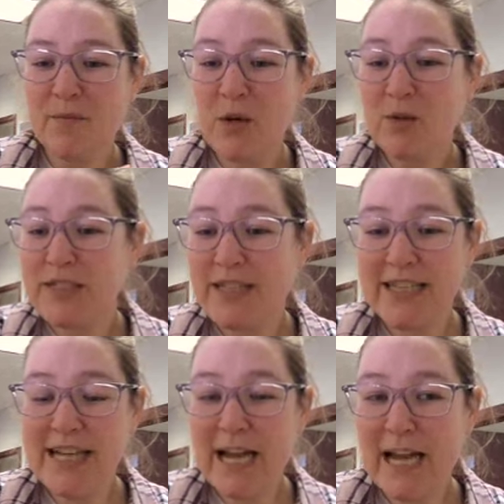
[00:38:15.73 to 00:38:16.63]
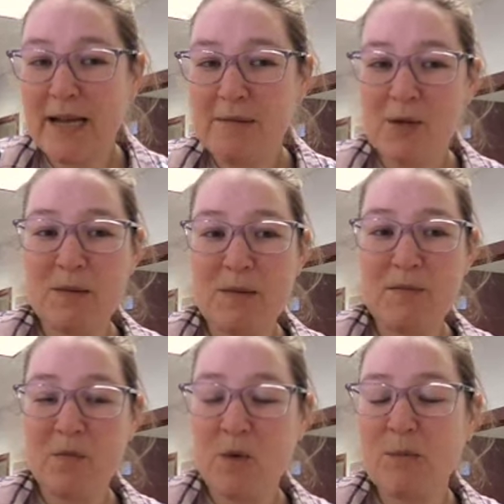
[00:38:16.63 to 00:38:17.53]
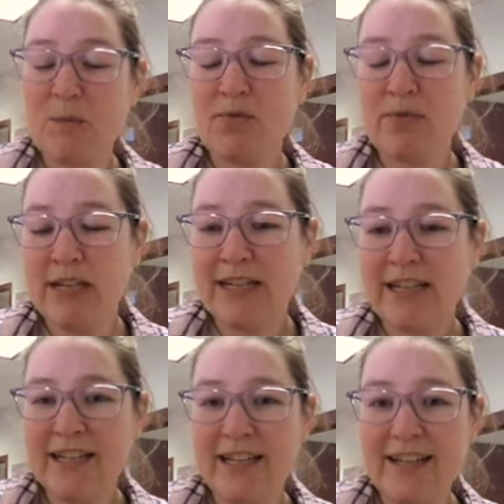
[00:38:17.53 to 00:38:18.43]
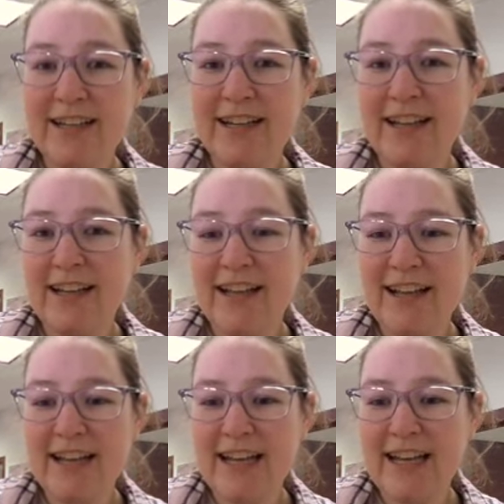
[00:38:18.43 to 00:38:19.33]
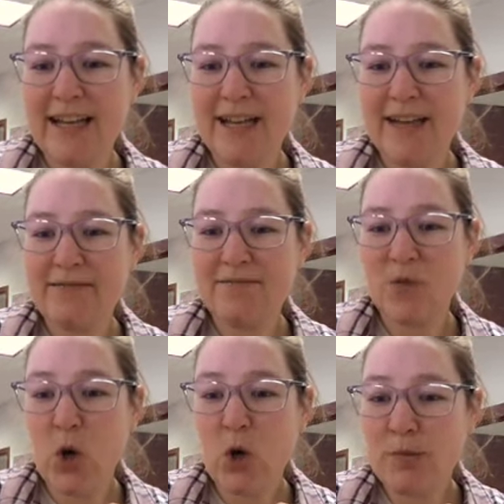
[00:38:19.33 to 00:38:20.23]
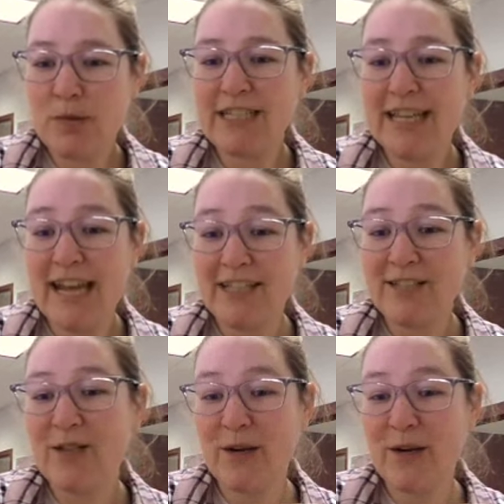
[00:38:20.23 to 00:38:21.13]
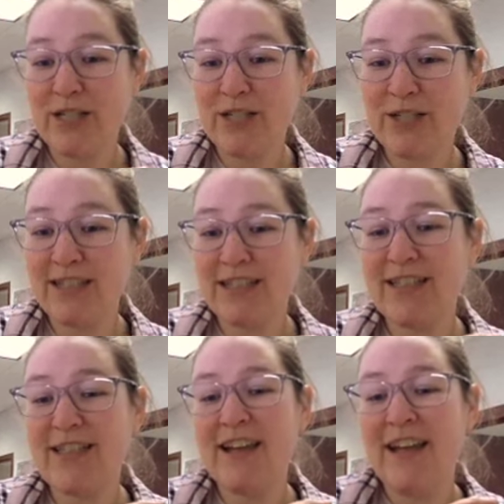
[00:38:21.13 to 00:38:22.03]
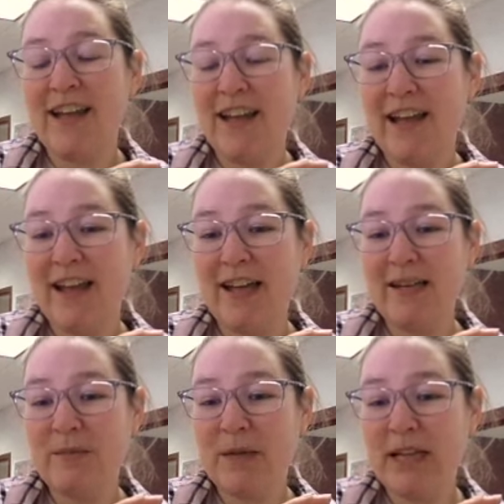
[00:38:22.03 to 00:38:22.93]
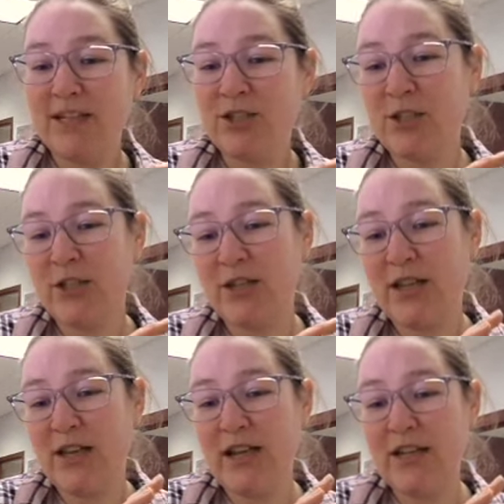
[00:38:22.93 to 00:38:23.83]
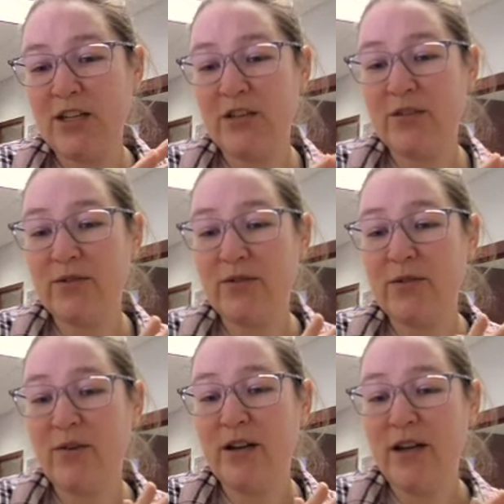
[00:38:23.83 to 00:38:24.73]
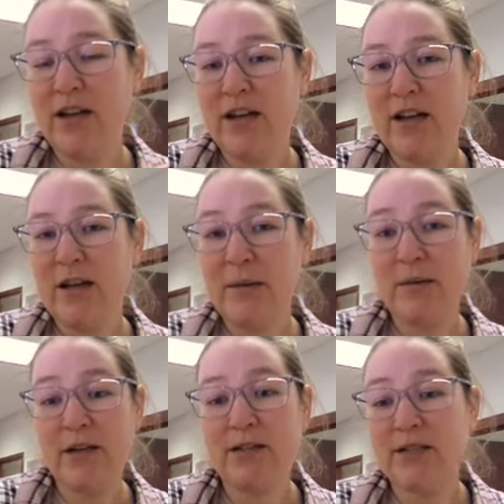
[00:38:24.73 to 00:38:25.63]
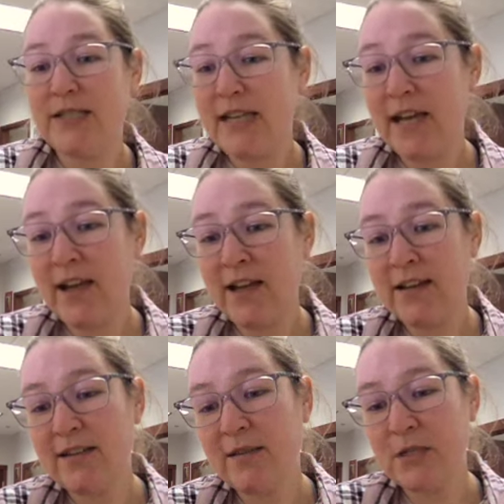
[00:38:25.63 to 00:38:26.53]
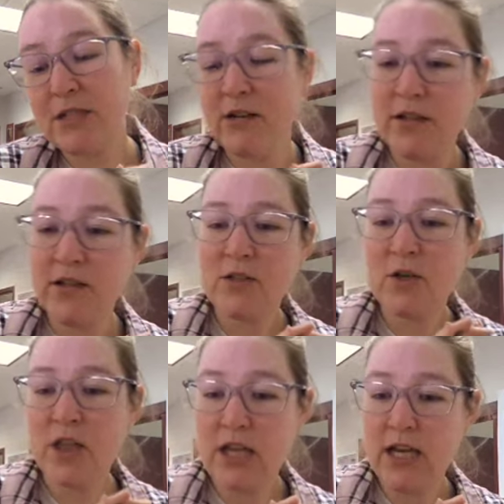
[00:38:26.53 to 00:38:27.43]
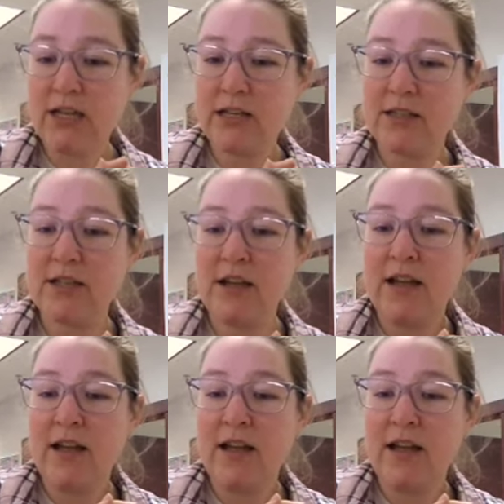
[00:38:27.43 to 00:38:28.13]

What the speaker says: Most of the time, we're pretty open to answering questions and making sure that you maybe understand materials or things.